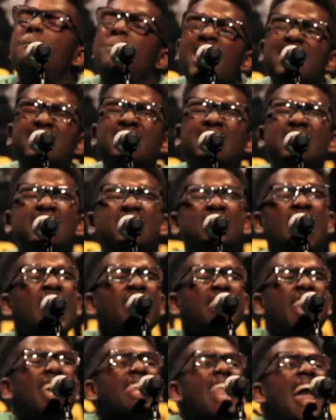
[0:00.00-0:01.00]
buses
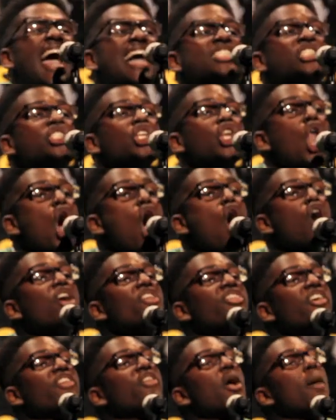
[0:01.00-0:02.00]
that last
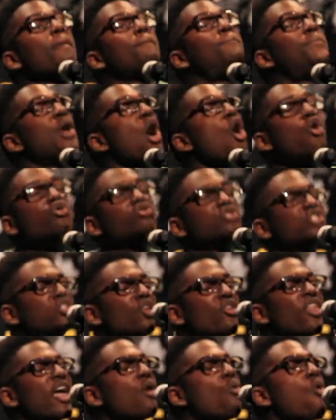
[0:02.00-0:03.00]
longer than their bones
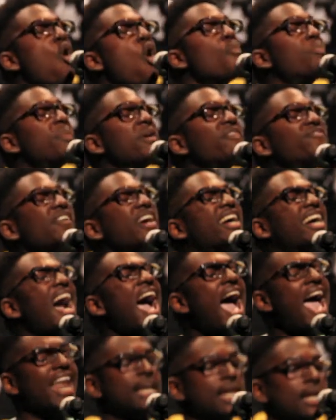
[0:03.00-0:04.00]
so they won't be
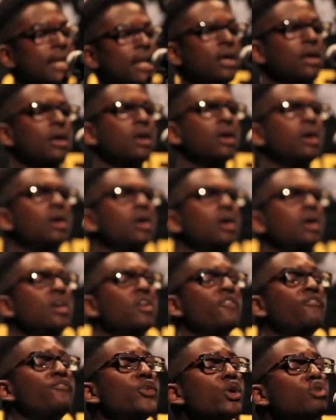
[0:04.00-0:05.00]
forgotten.
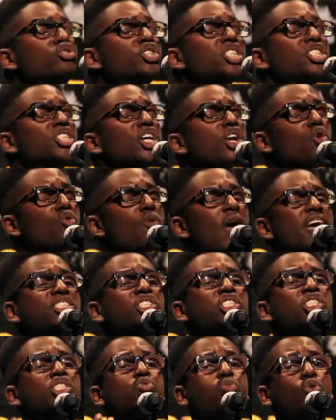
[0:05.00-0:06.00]
Future
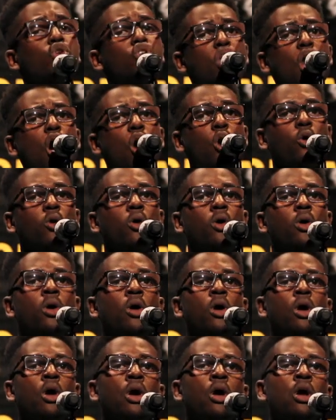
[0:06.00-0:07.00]
generations will know.
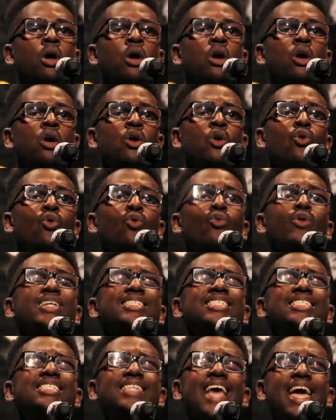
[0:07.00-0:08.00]

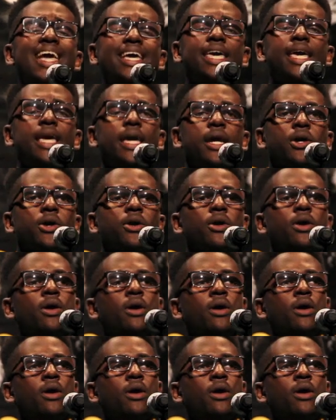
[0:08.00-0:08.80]
We sank here.